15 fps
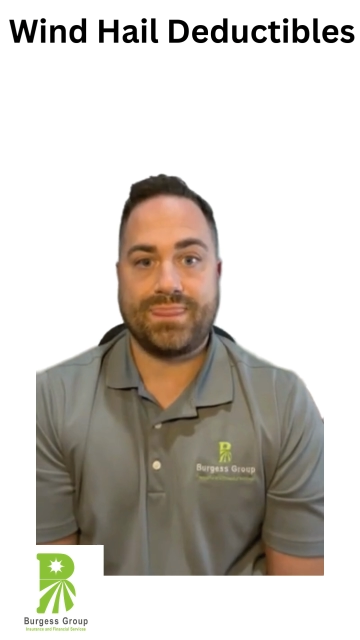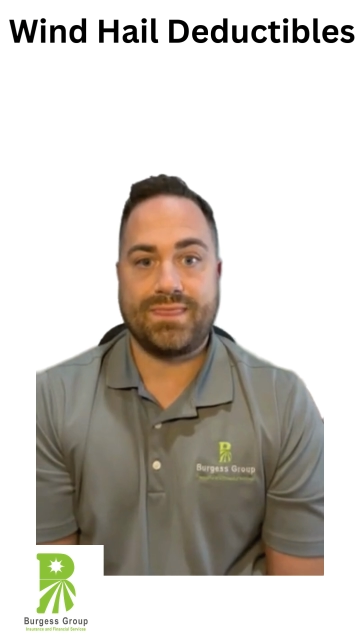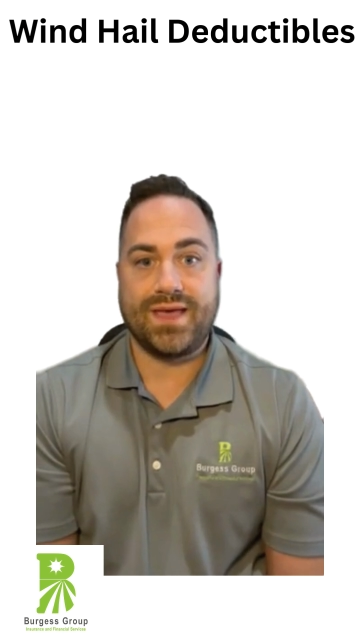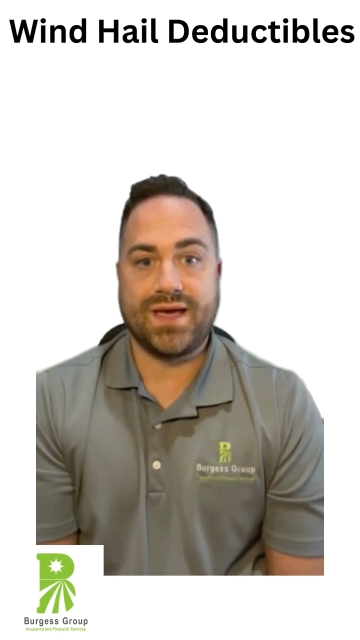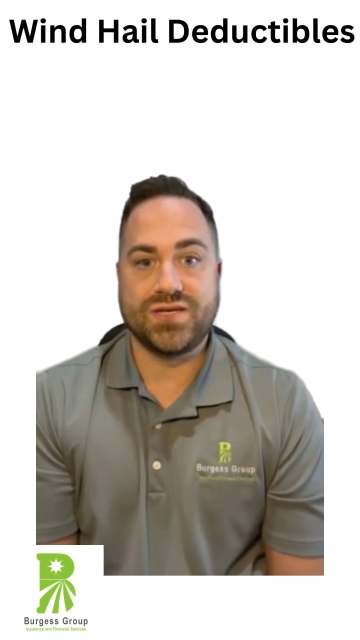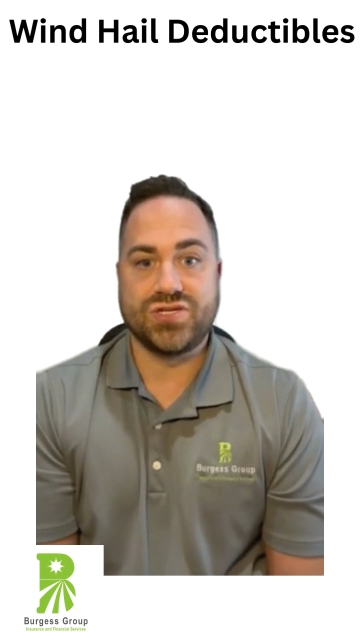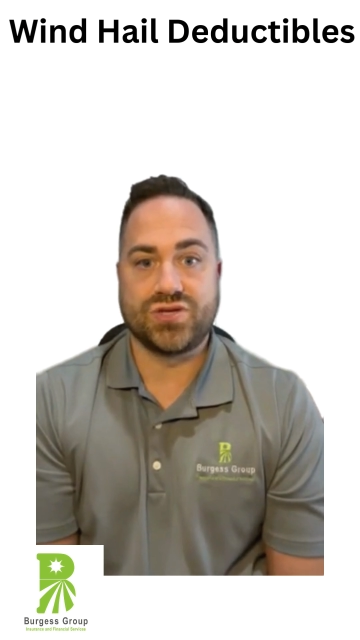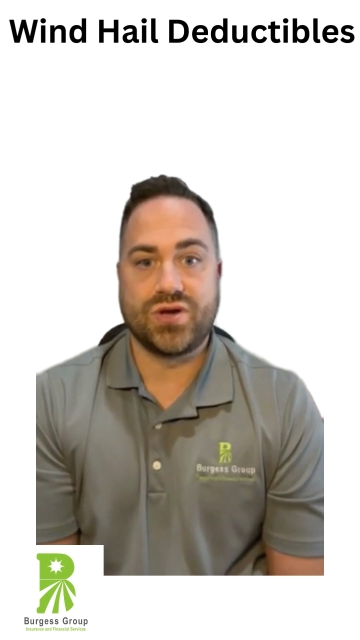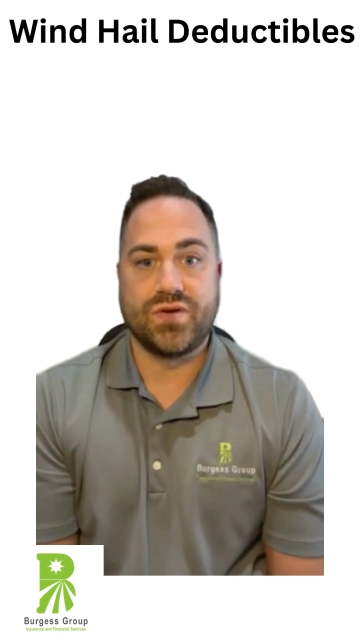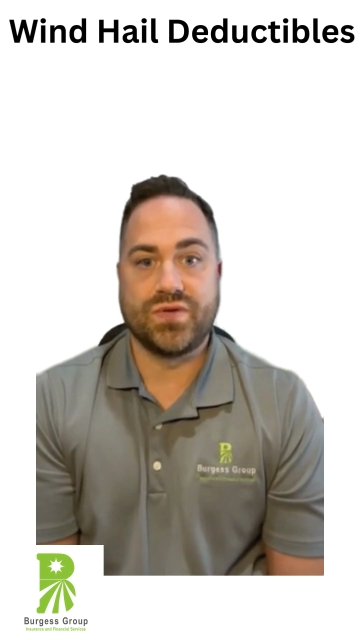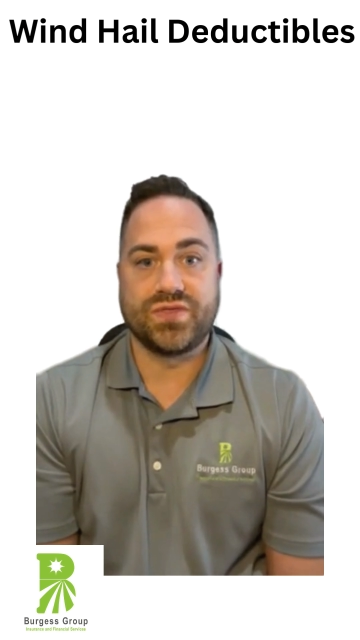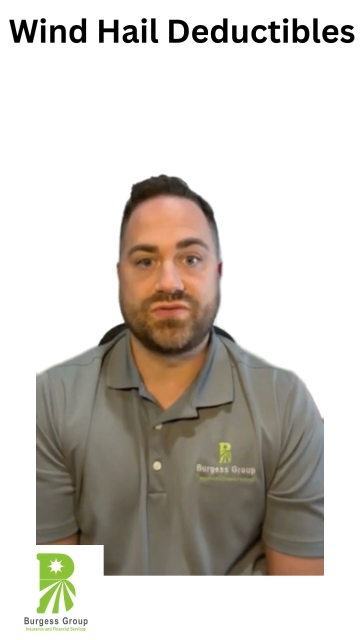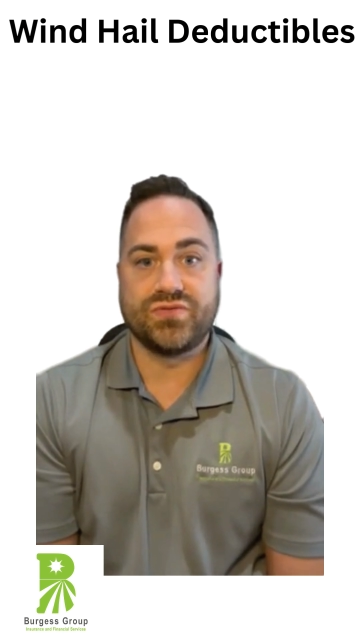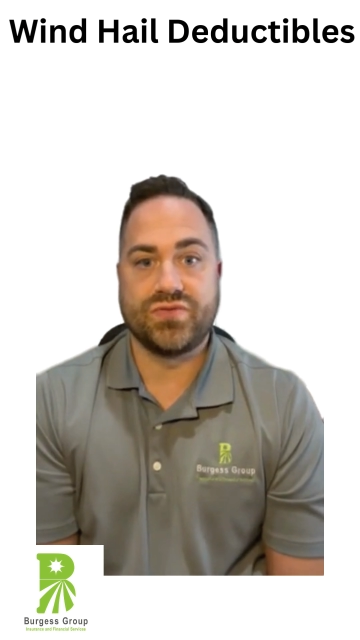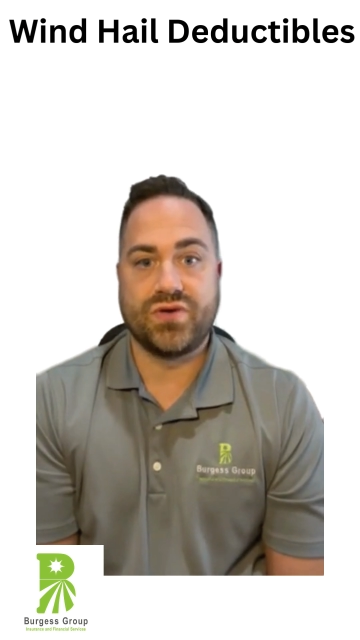as you're
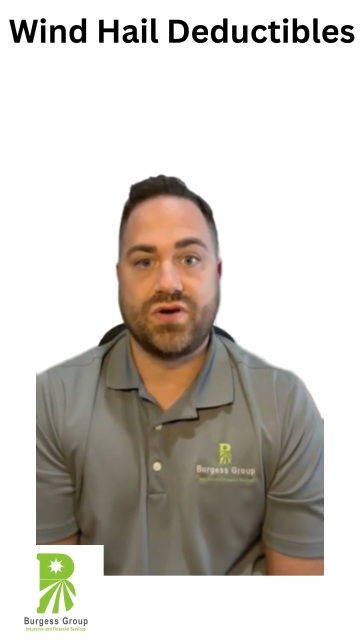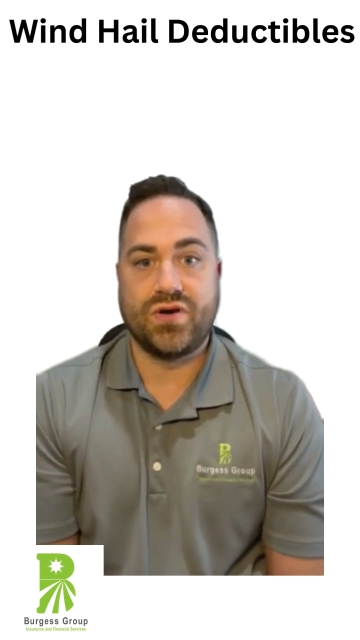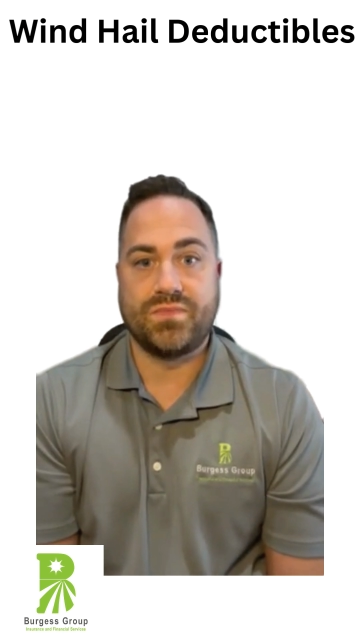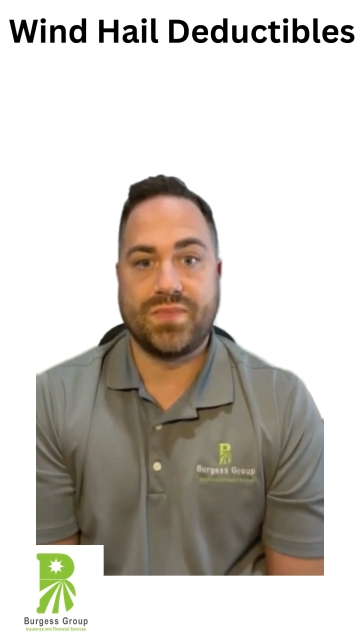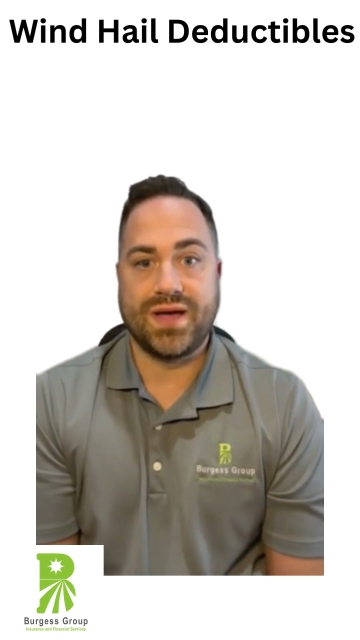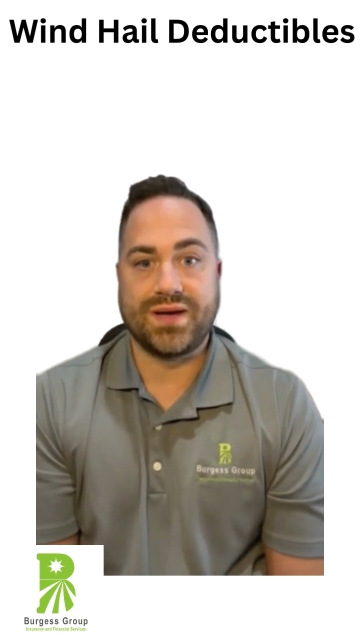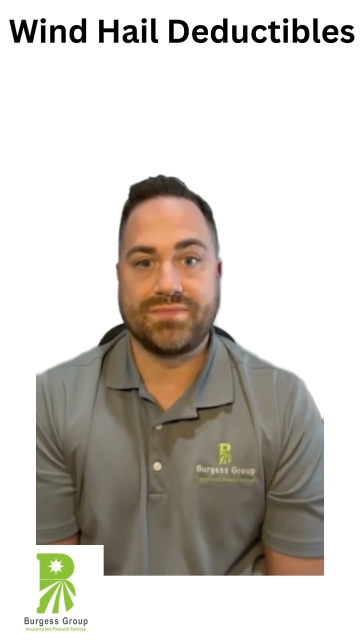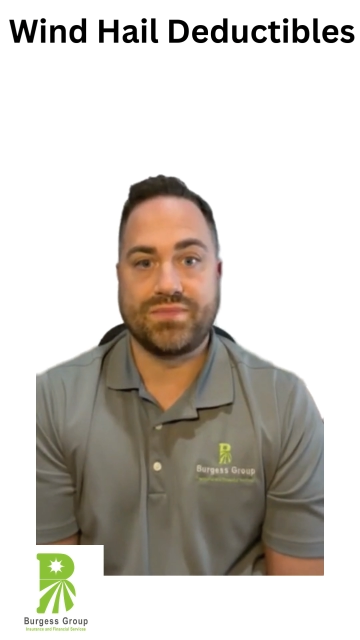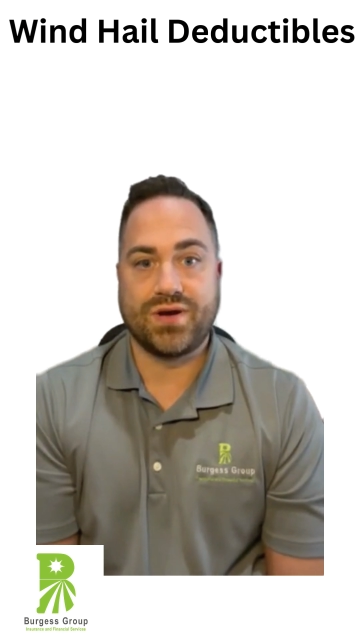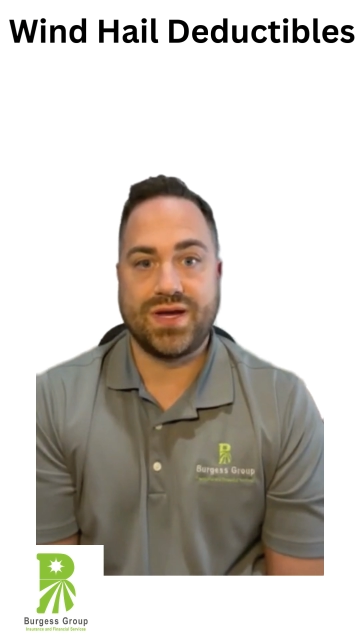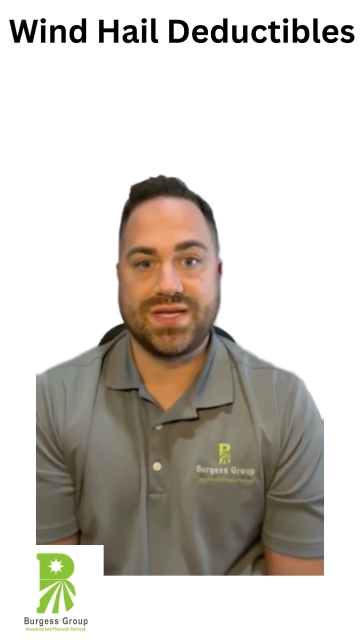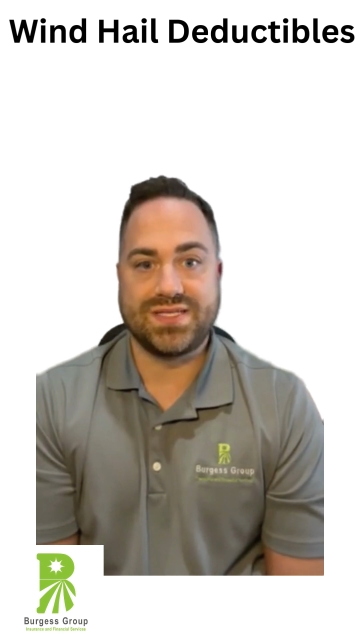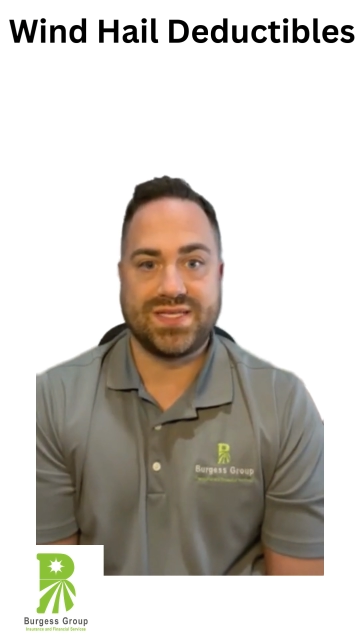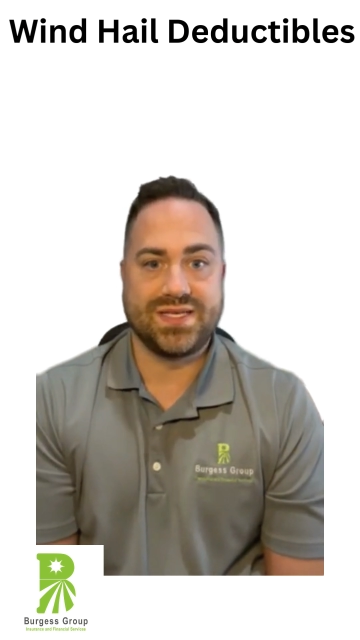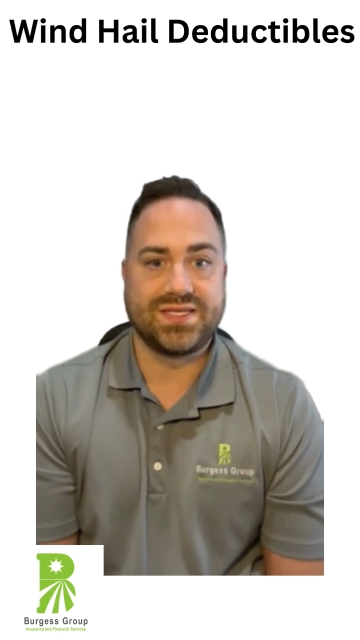going through the home buying
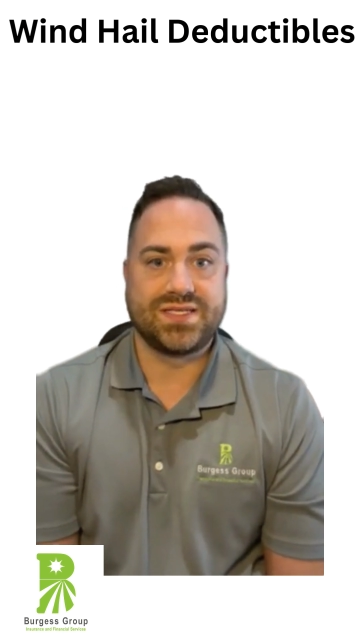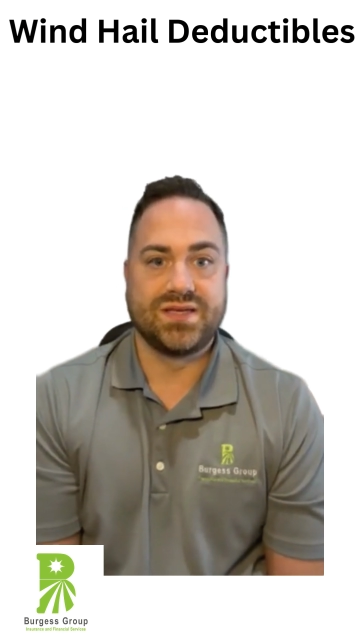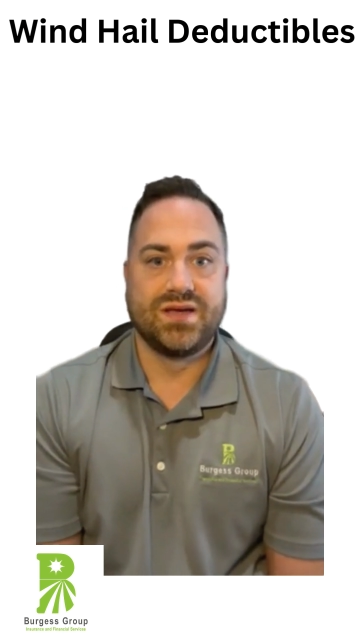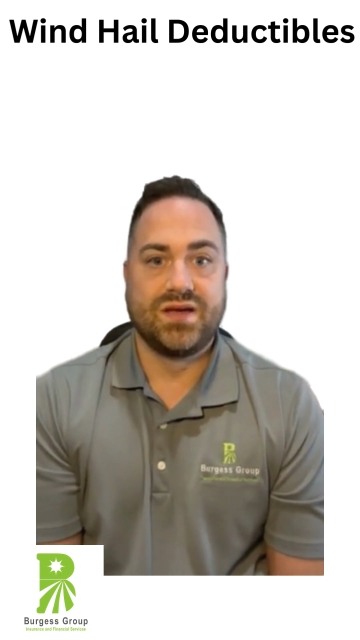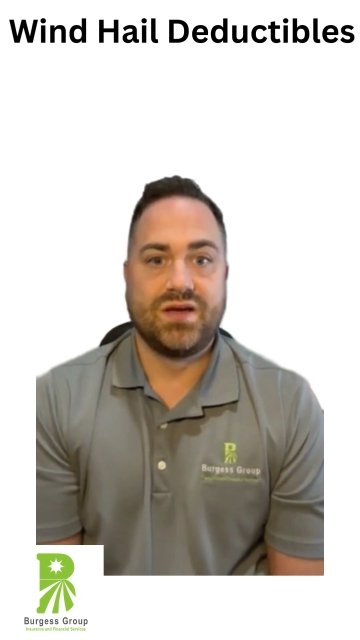process.